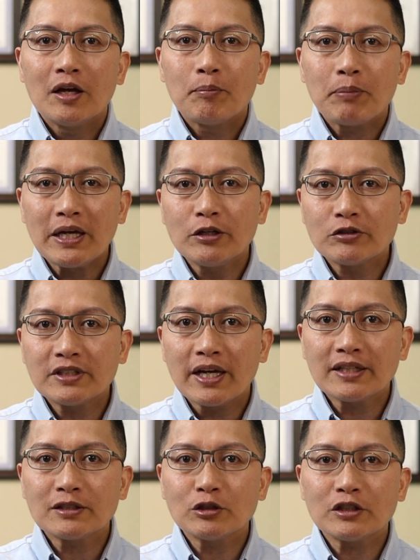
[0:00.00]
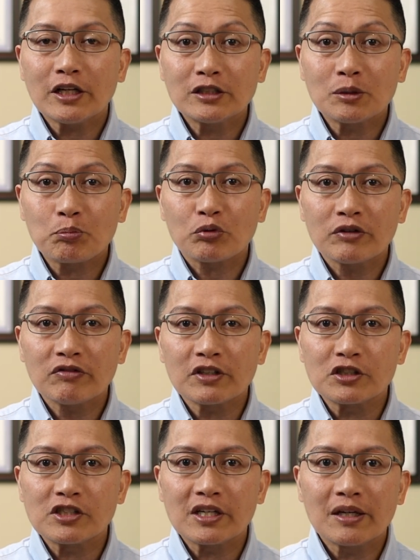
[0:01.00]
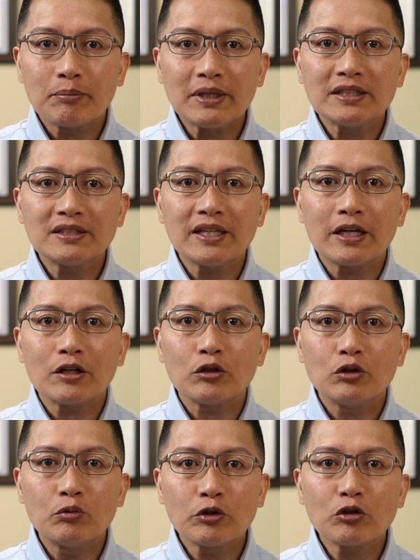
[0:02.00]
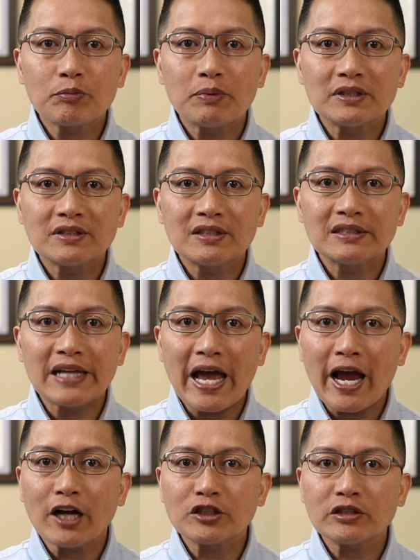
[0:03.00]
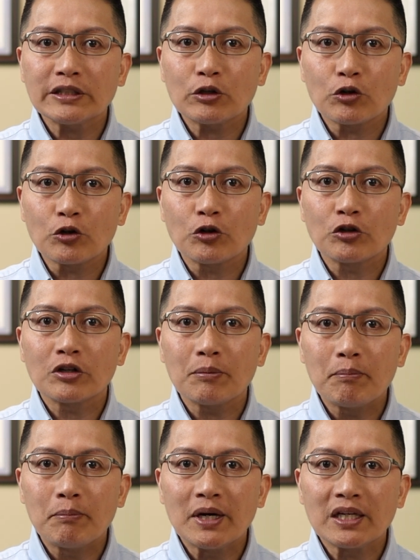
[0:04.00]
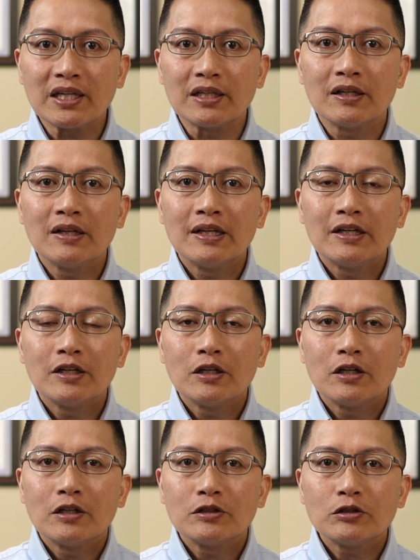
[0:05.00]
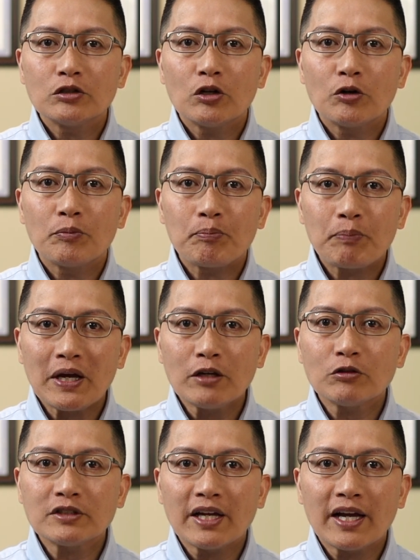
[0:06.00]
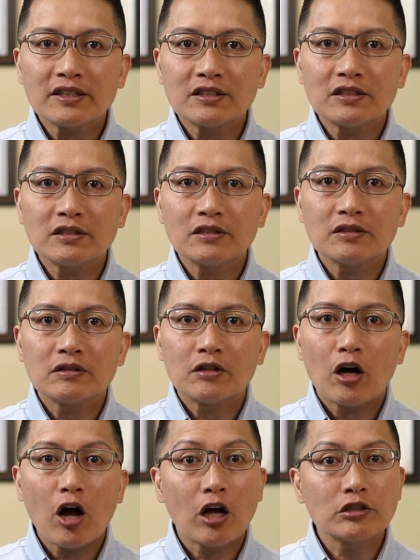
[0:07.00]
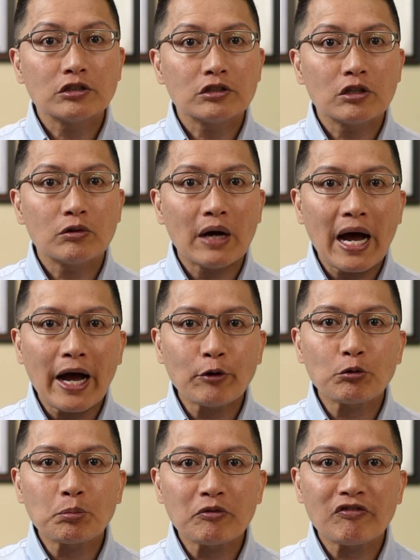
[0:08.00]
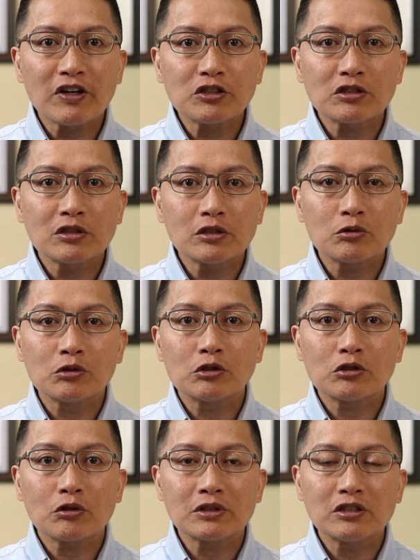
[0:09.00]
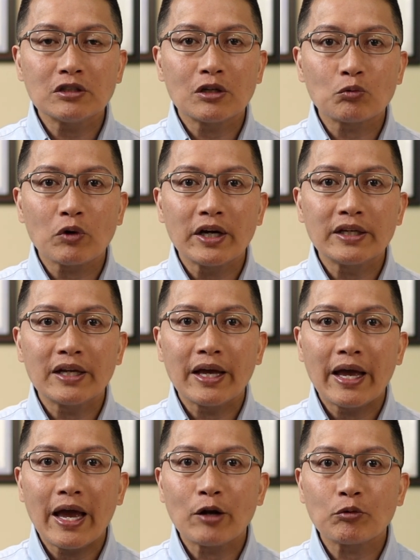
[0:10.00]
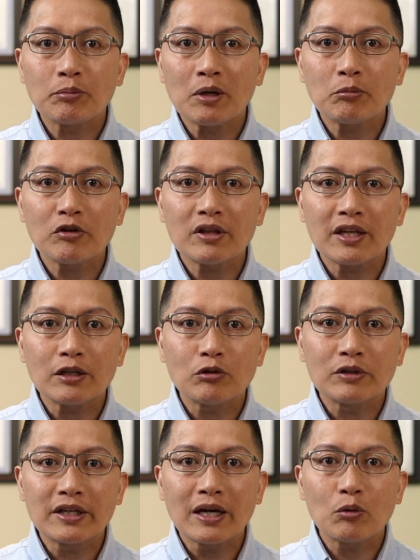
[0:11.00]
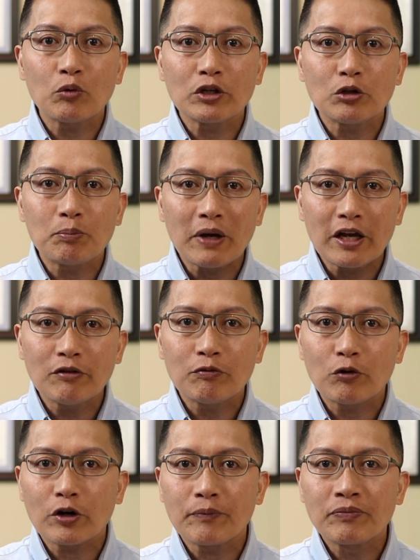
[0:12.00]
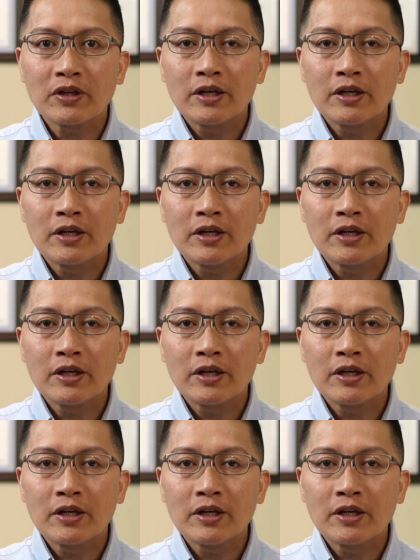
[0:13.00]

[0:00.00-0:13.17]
Paying your taxes is a privilege. It means that you or your business actually earned money. So pay your taxes. Also, hire a professional to ensure it's done right. And remember that you get what you pay for.